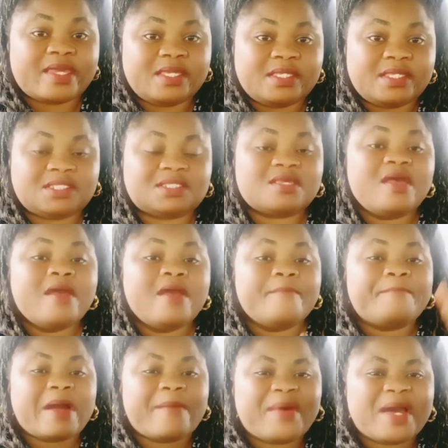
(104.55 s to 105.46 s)
is,
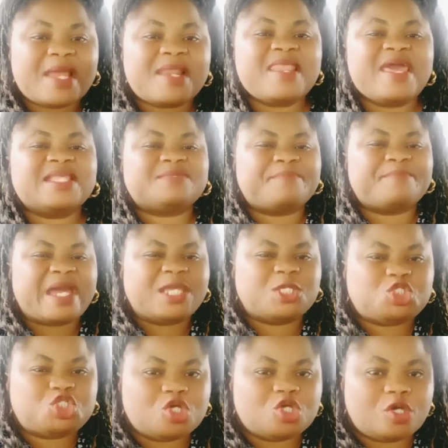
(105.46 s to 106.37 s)
Baba, let my
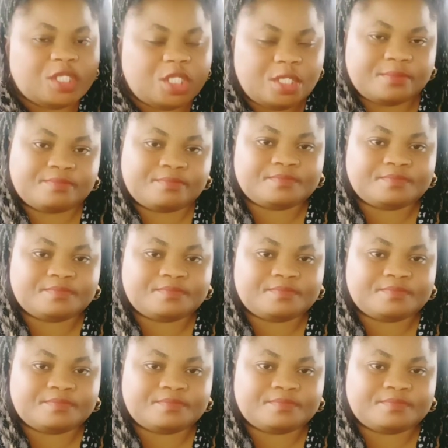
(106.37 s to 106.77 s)
journey